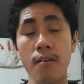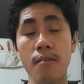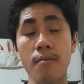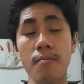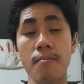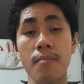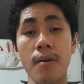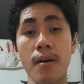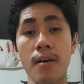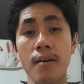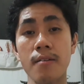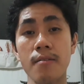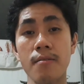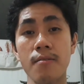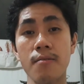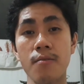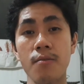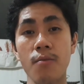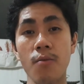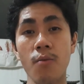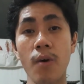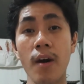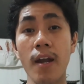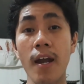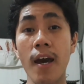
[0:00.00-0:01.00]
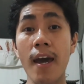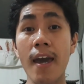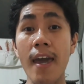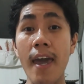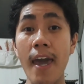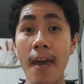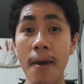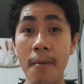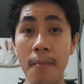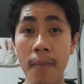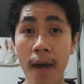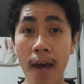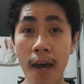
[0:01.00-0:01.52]
But what I
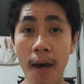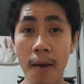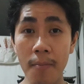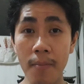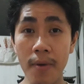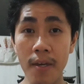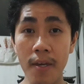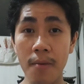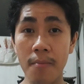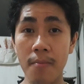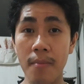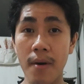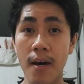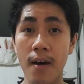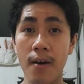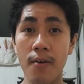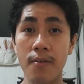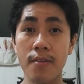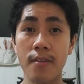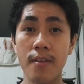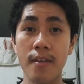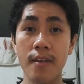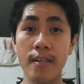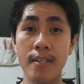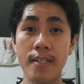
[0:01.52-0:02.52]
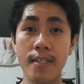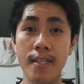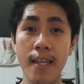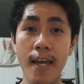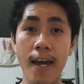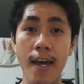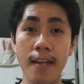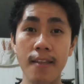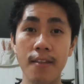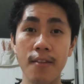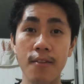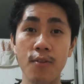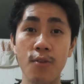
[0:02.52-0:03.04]
am happy about is
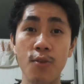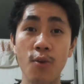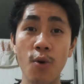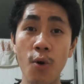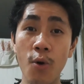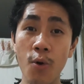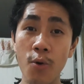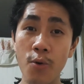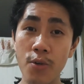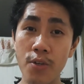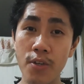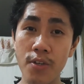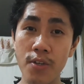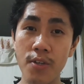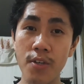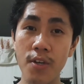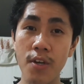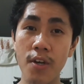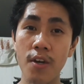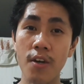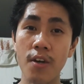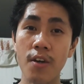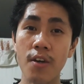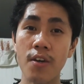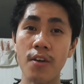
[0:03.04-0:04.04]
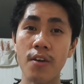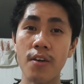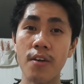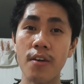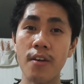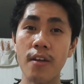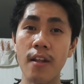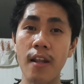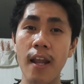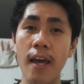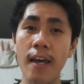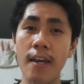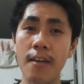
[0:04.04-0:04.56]
that those
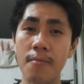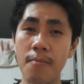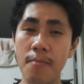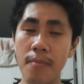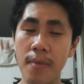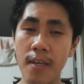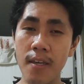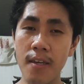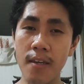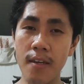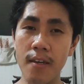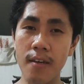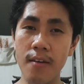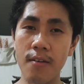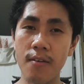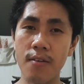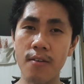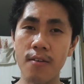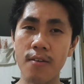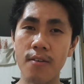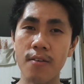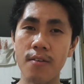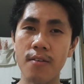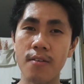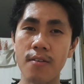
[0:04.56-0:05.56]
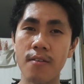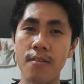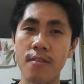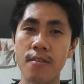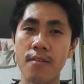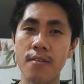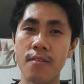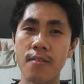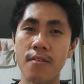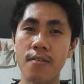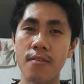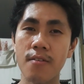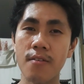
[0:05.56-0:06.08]
like me
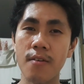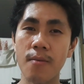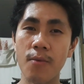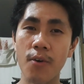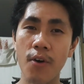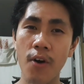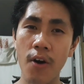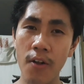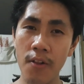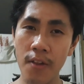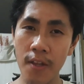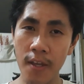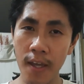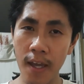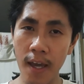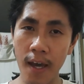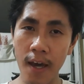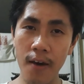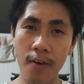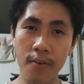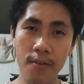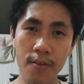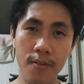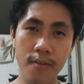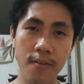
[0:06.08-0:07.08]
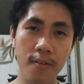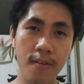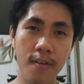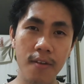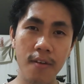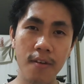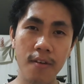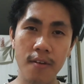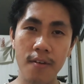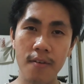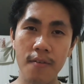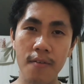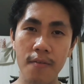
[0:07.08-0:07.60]
calling out
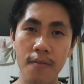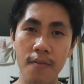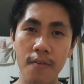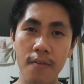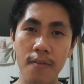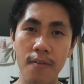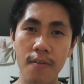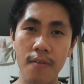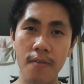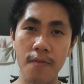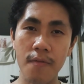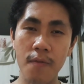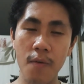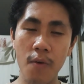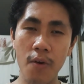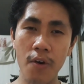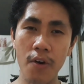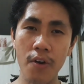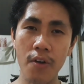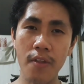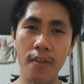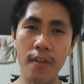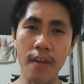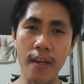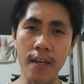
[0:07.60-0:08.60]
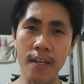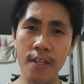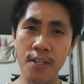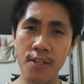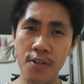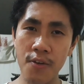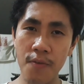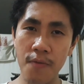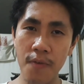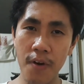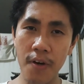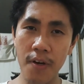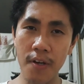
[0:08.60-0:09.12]
for the
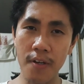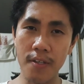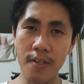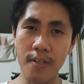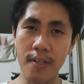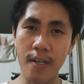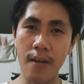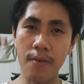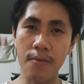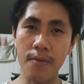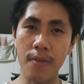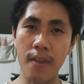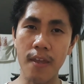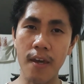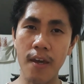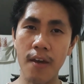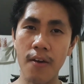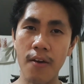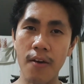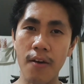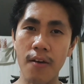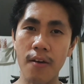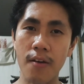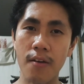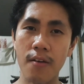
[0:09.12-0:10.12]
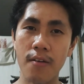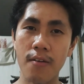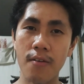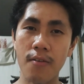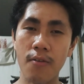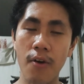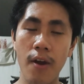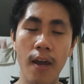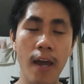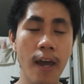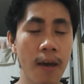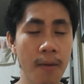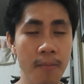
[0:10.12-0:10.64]
introverts out there
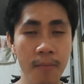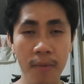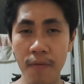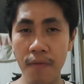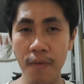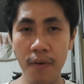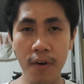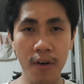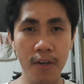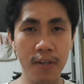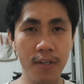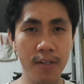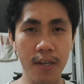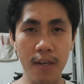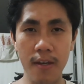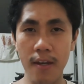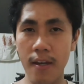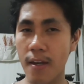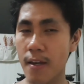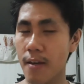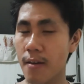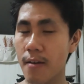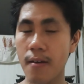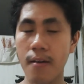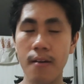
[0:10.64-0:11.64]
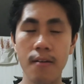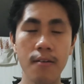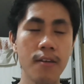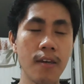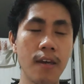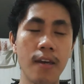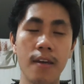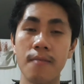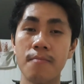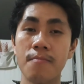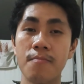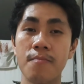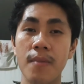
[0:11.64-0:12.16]
or ambiverts,
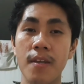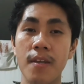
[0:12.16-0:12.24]
okay,